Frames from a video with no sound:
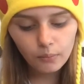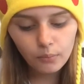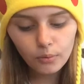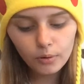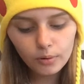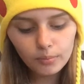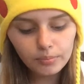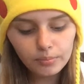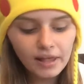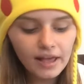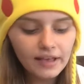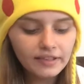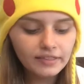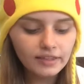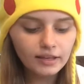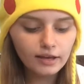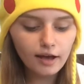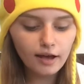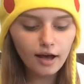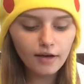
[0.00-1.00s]
We're
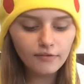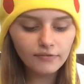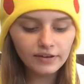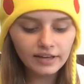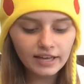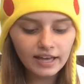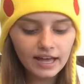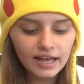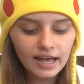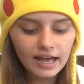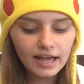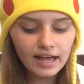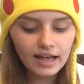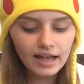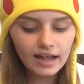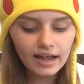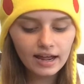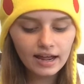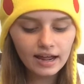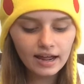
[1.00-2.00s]
blasting off
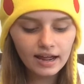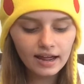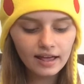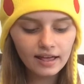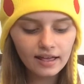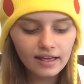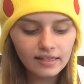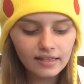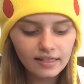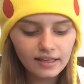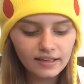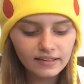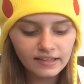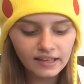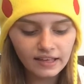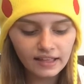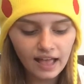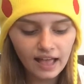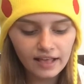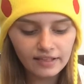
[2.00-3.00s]
again, they
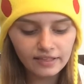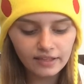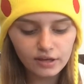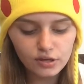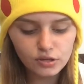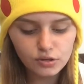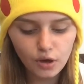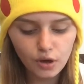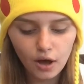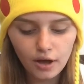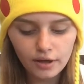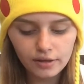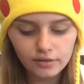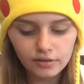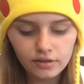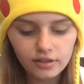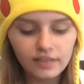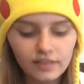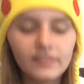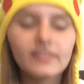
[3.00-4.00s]
said as they shot
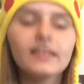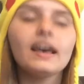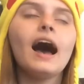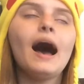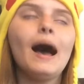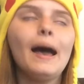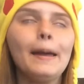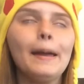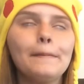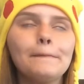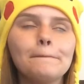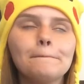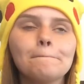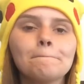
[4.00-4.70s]
into the sky.